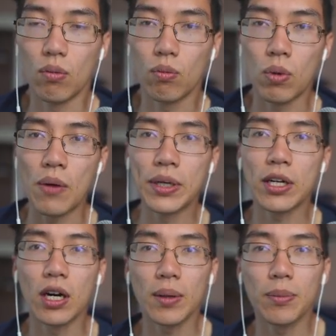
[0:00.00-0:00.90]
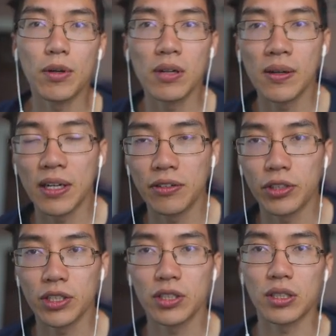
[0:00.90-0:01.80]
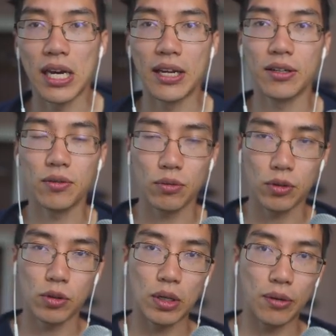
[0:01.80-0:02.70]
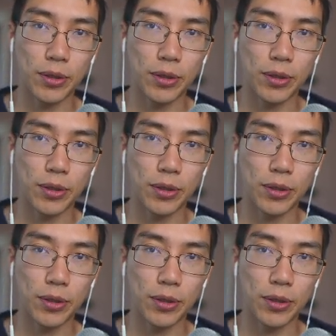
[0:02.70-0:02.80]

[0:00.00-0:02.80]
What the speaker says: when we talk about programming languages, and in